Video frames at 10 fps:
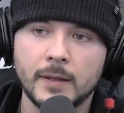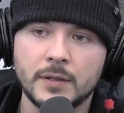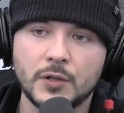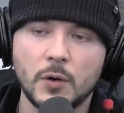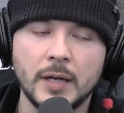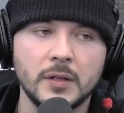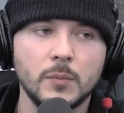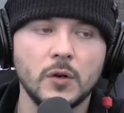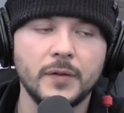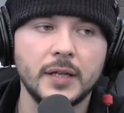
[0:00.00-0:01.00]
So in the
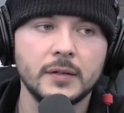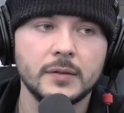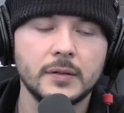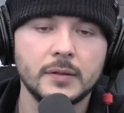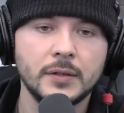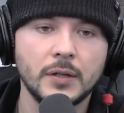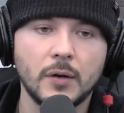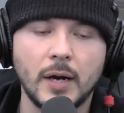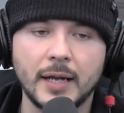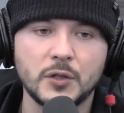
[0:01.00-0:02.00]
movie, you
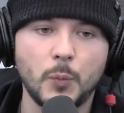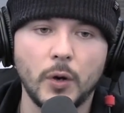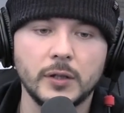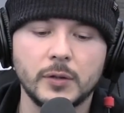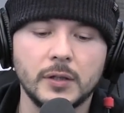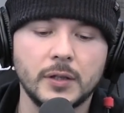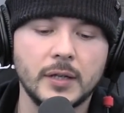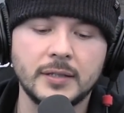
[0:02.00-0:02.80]
know, I guess spoiler alert.